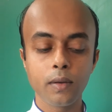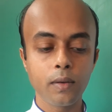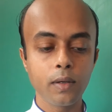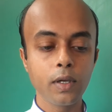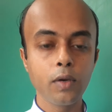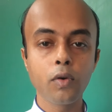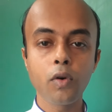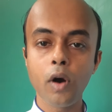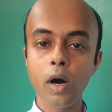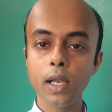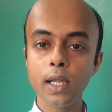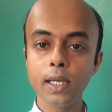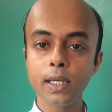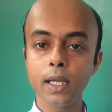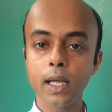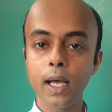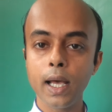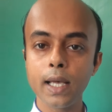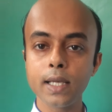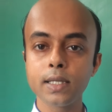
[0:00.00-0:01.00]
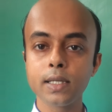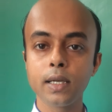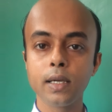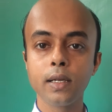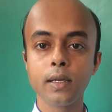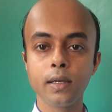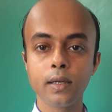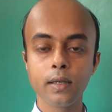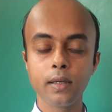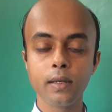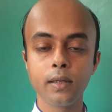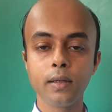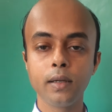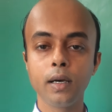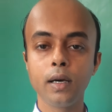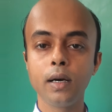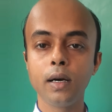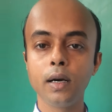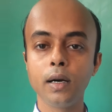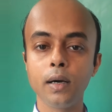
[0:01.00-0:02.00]
you call it as
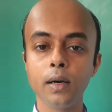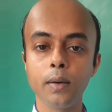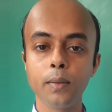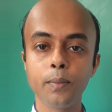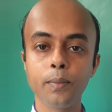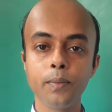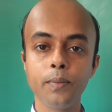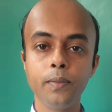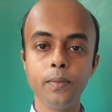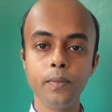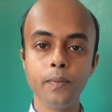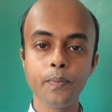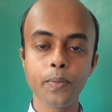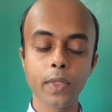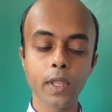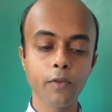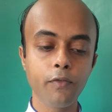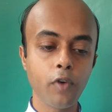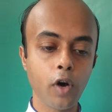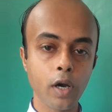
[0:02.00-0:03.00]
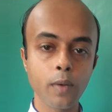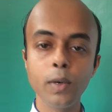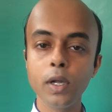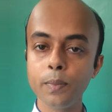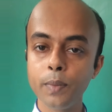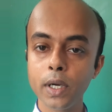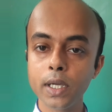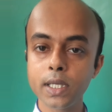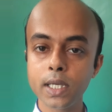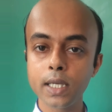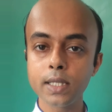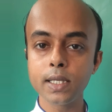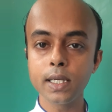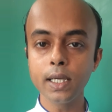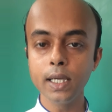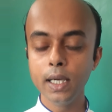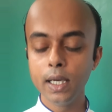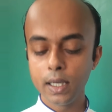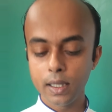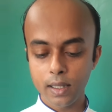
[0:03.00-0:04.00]
formal
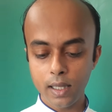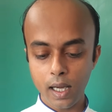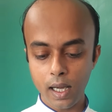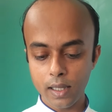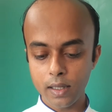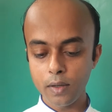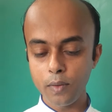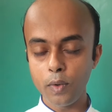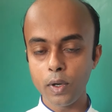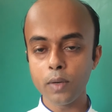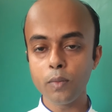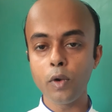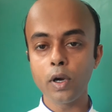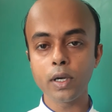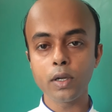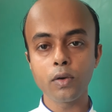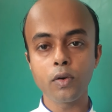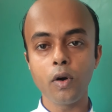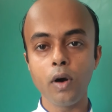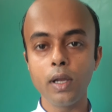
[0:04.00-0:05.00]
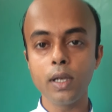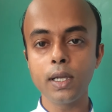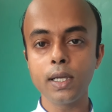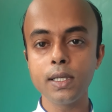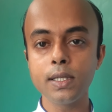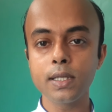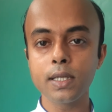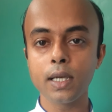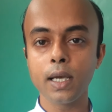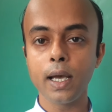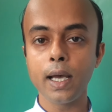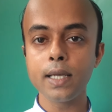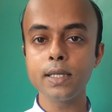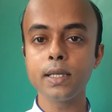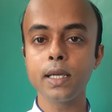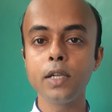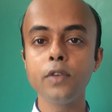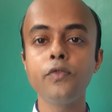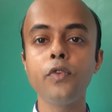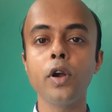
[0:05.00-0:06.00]
purchasing. The other one, what you call is as
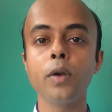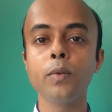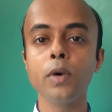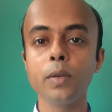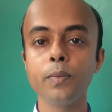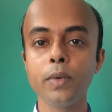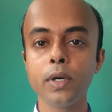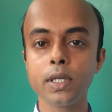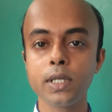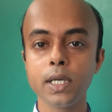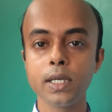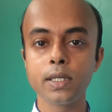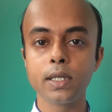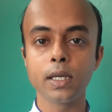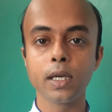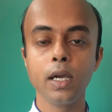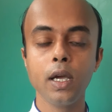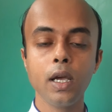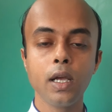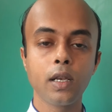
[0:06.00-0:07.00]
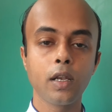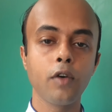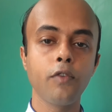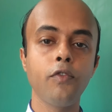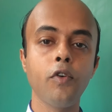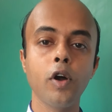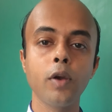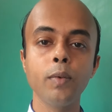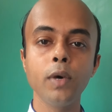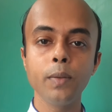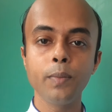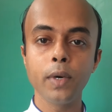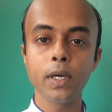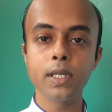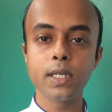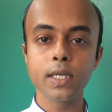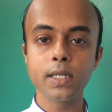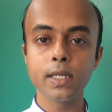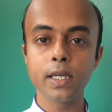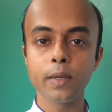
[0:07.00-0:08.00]
informal purchasing. Now formal
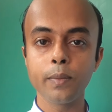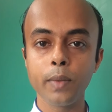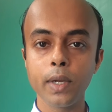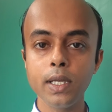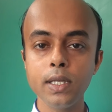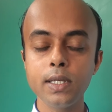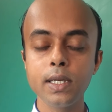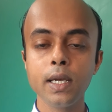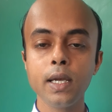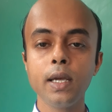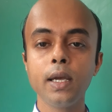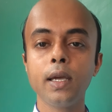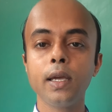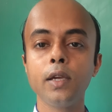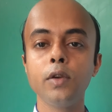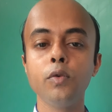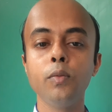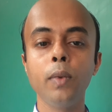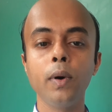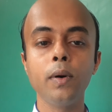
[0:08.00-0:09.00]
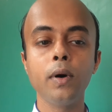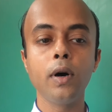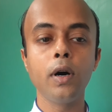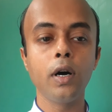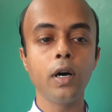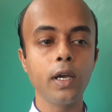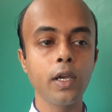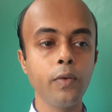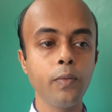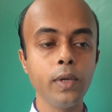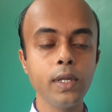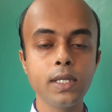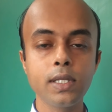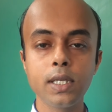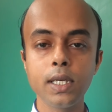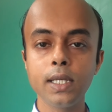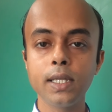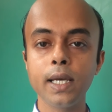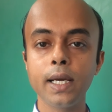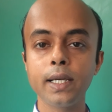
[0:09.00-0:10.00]
purchasing means you will
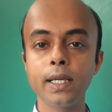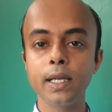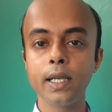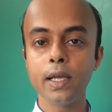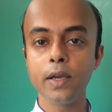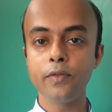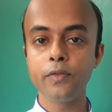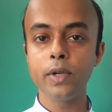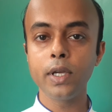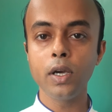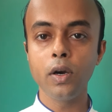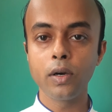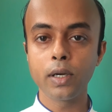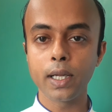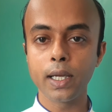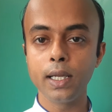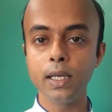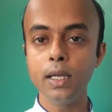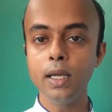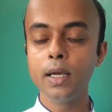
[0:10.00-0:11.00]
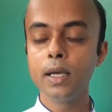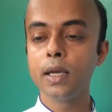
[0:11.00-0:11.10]
see that in every hotel,